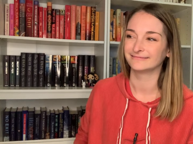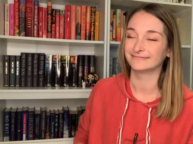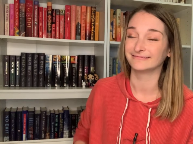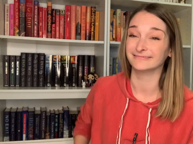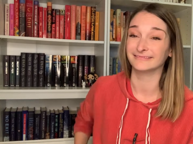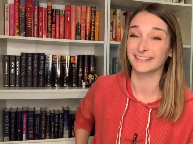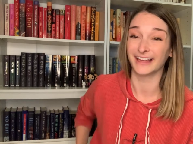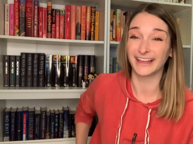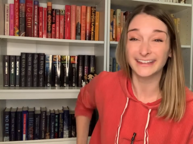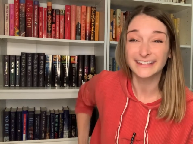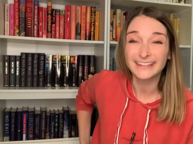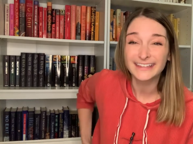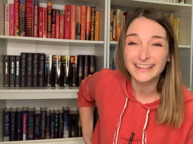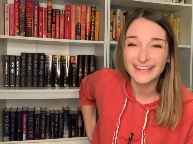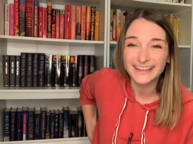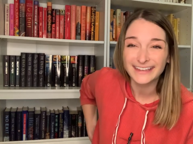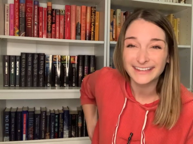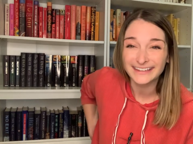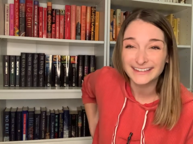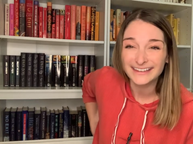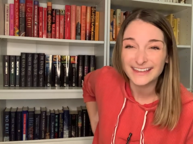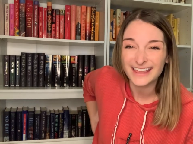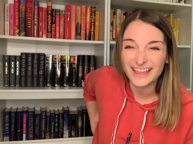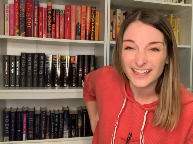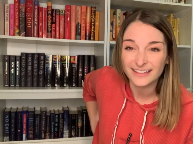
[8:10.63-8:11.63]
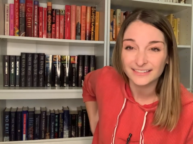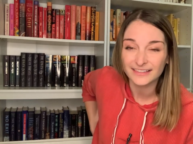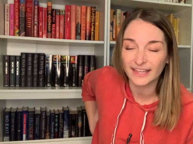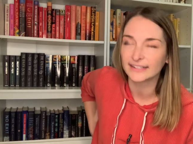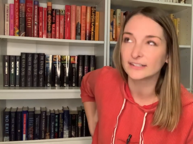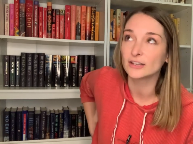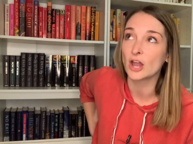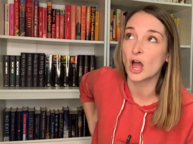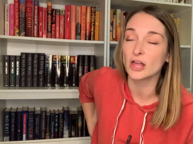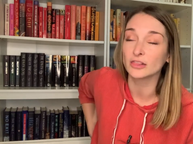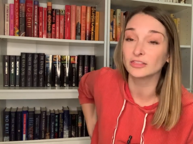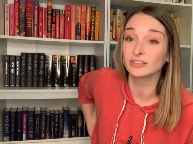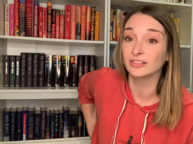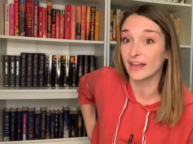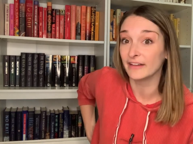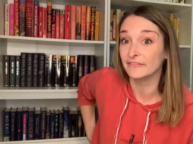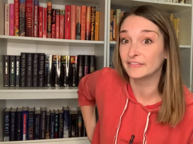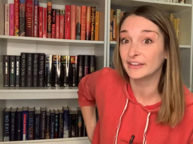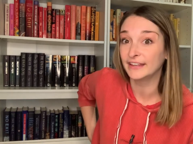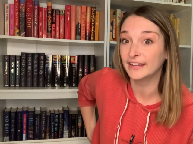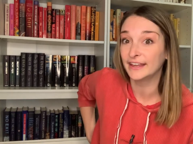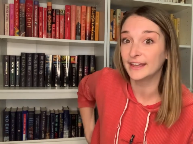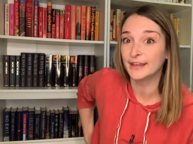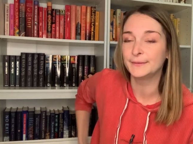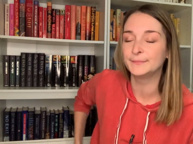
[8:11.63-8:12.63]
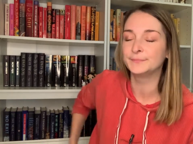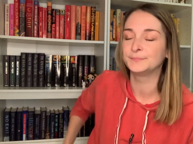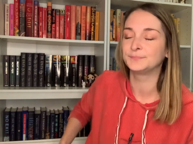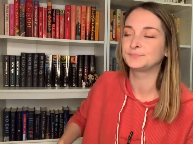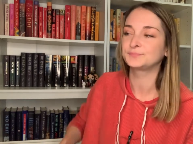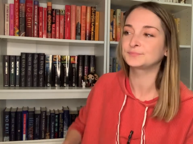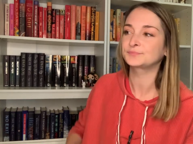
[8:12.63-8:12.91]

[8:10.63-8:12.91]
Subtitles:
liking it, like not loving it.